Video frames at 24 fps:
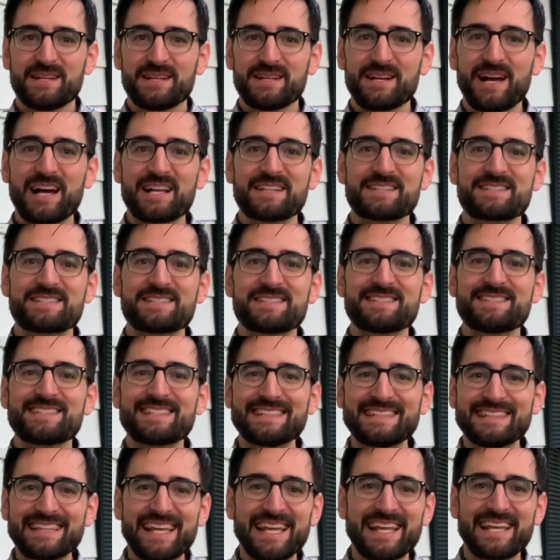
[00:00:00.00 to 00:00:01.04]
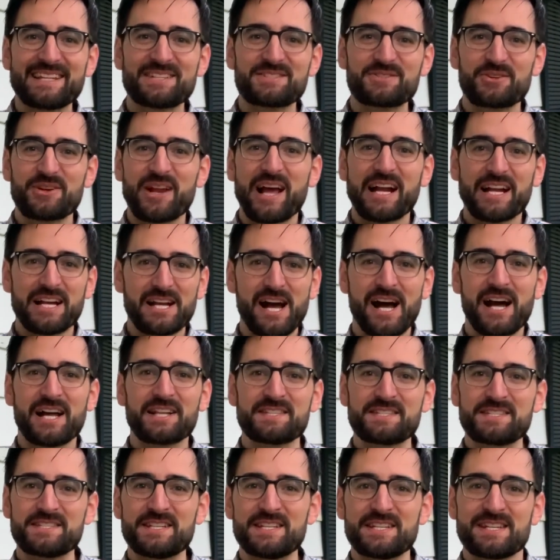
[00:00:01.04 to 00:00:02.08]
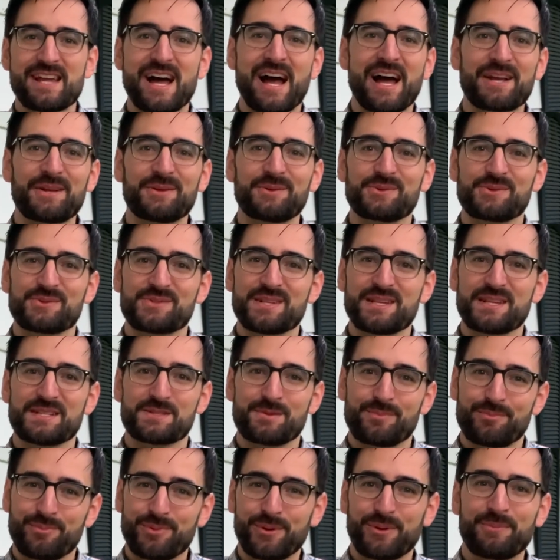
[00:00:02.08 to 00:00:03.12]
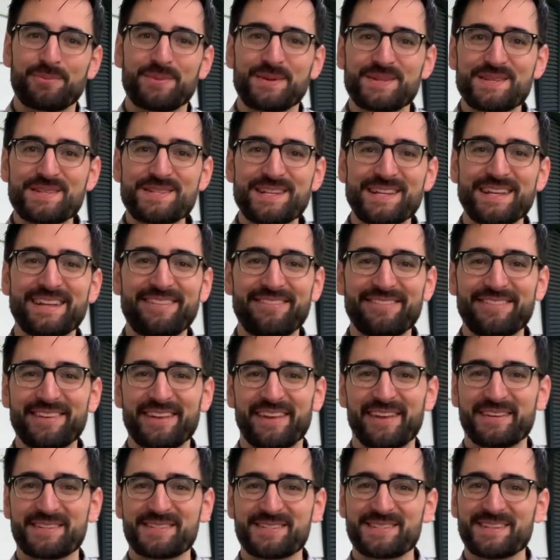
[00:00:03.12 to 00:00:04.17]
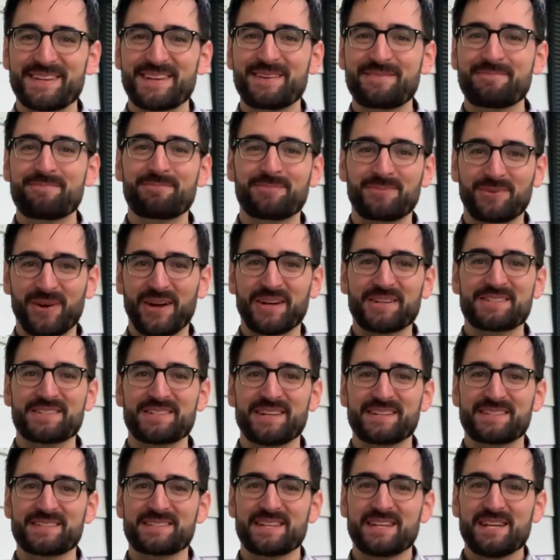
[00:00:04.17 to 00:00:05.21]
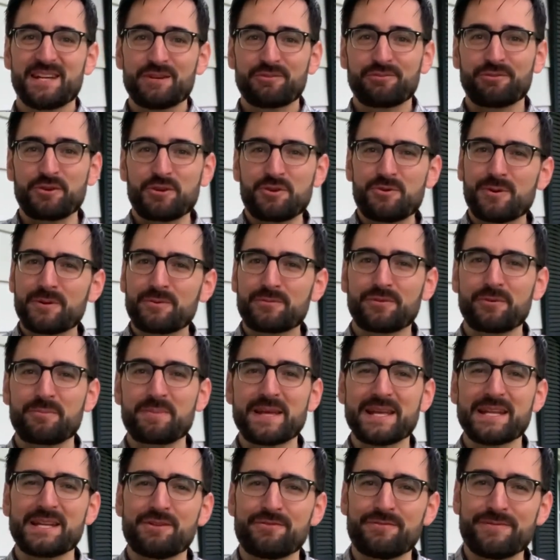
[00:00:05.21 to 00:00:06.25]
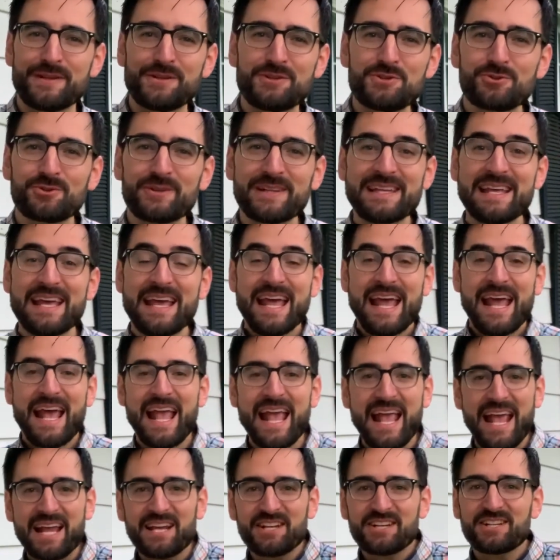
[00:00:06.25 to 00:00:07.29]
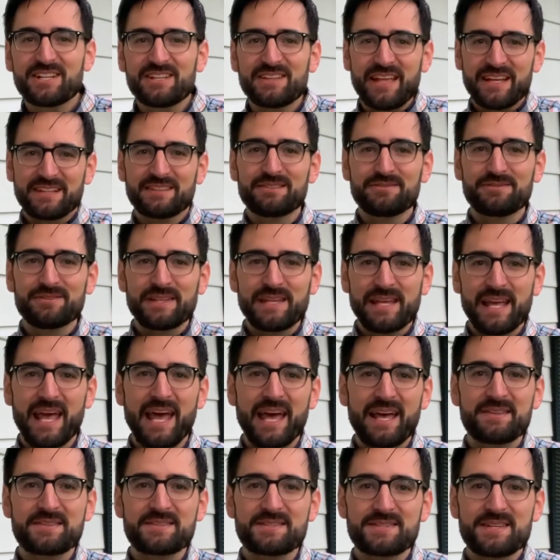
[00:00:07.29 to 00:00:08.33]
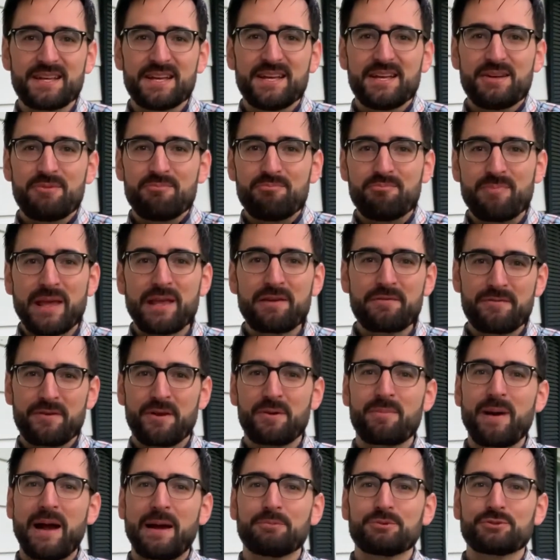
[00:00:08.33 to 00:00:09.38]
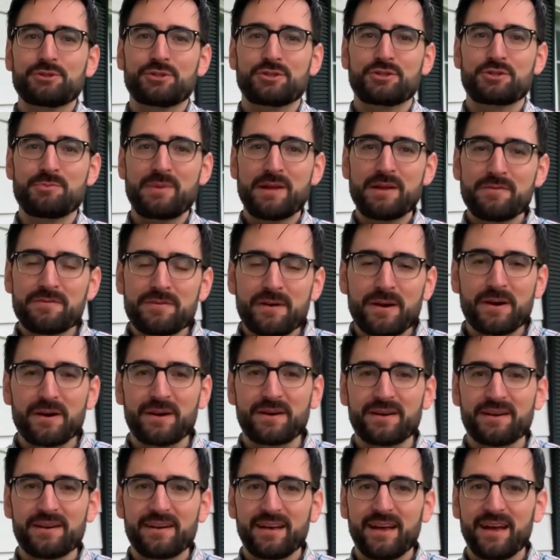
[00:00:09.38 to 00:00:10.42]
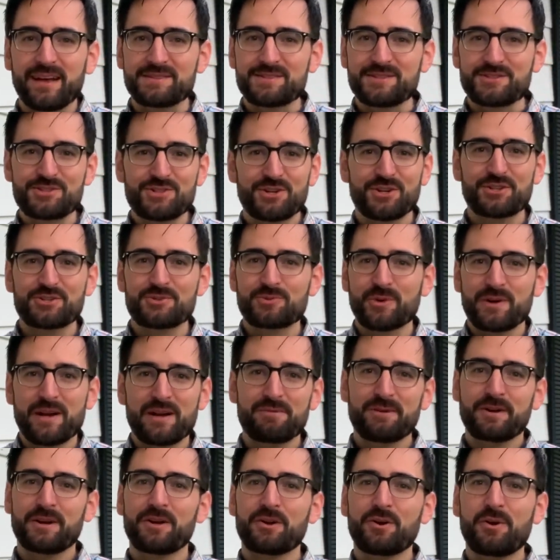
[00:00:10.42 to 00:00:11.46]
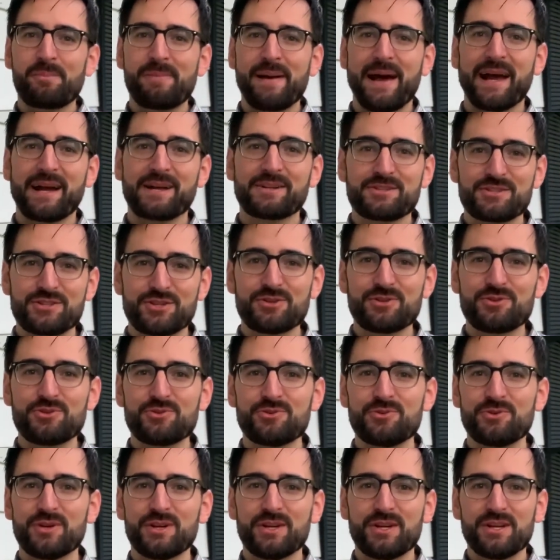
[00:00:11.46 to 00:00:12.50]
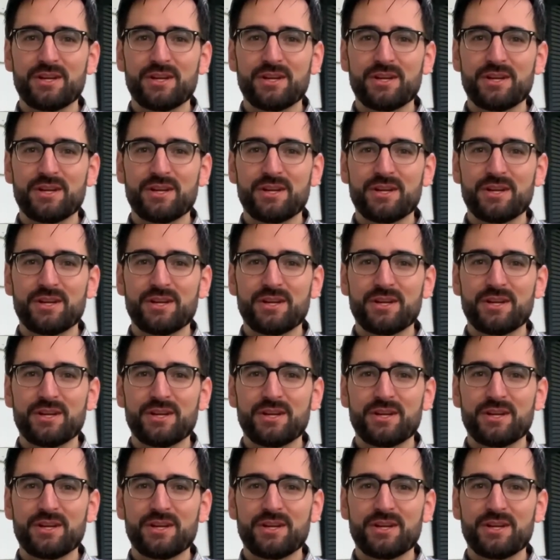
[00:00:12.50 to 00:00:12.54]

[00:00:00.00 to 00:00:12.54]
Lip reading: God's delays are not God's denials. He has a purpose in this process for you and for me individually and collectively as Mayfair Bible Church. Mayfair, as a church, we're never going to go back to